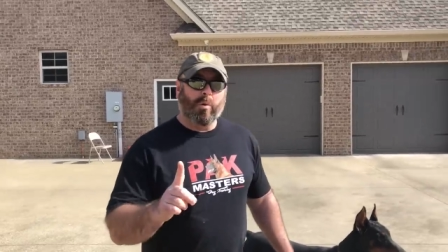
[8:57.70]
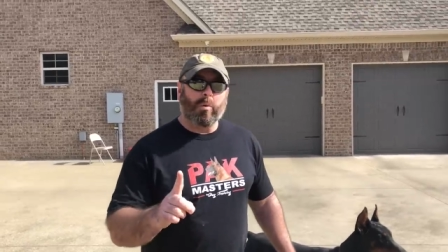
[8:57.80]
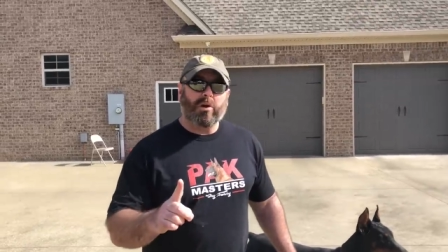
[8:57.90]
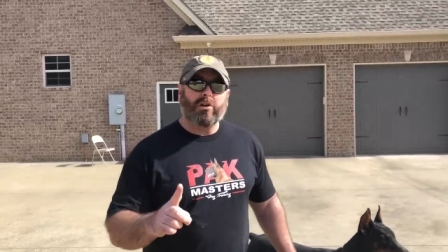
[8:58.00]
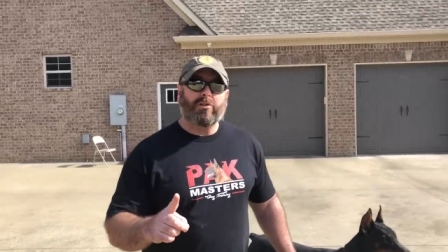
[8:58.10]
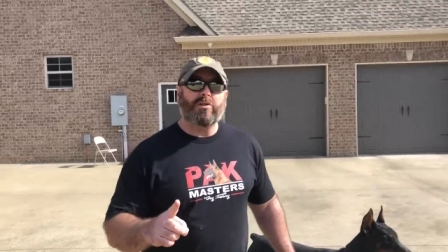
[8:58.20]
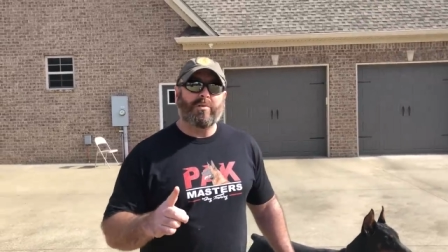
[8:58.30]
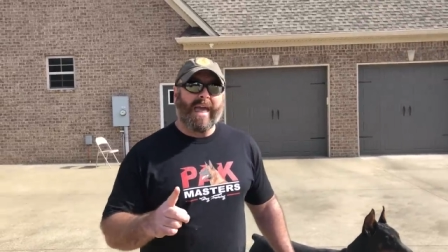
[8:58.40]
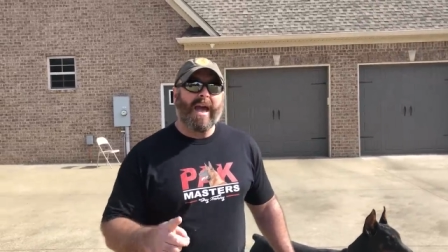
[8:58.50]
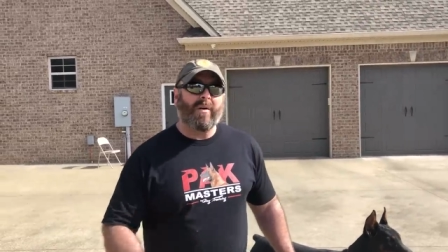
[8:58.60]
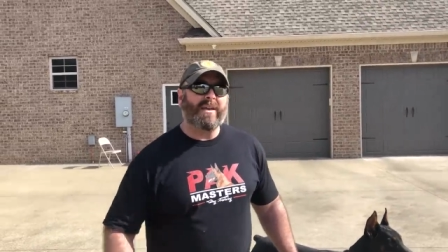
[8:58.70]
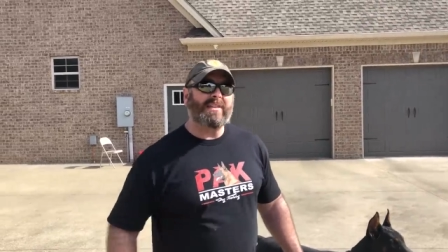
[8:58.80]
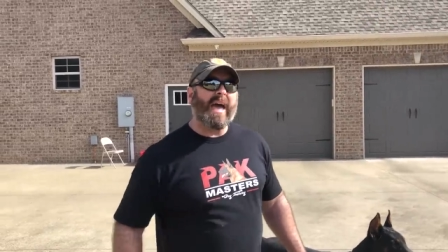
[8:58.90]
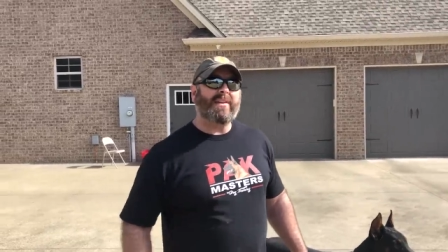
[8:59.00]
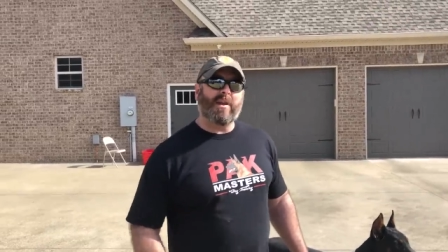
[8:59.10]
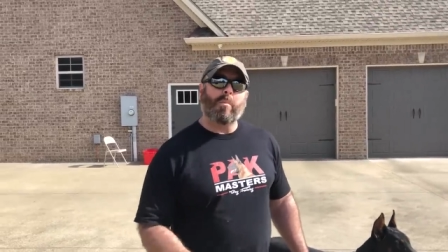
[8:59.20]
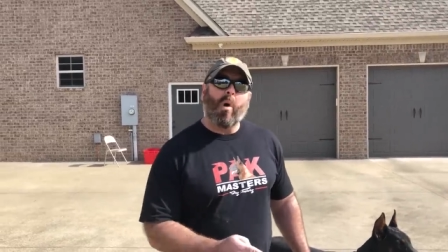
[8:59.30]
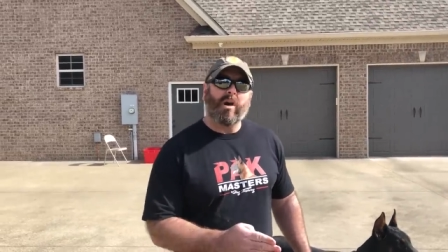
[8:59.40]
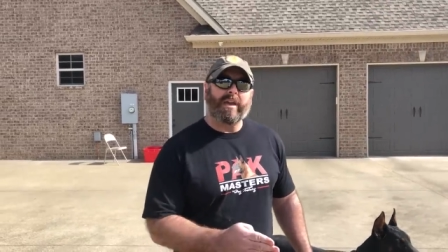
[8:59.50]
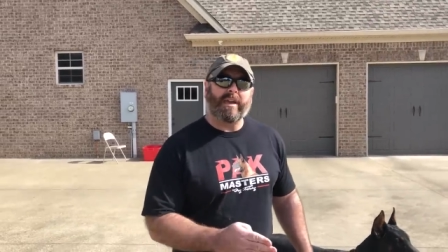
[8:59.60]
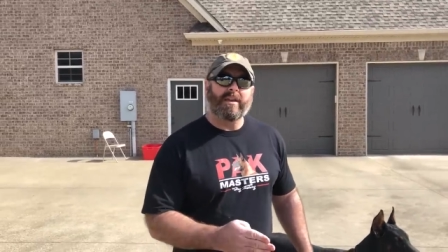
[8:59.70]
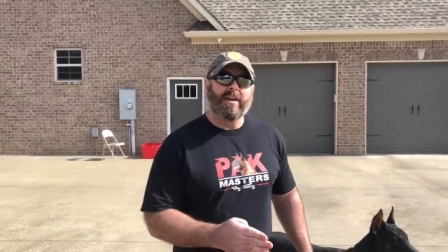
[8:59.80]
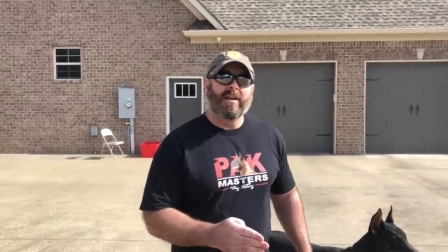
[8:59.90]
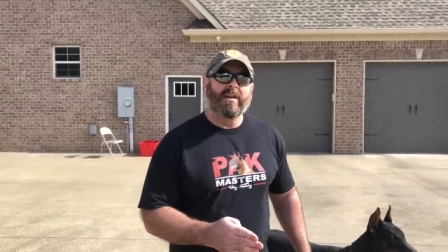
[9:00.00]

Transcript: what we're gonna do now is as I'm walking,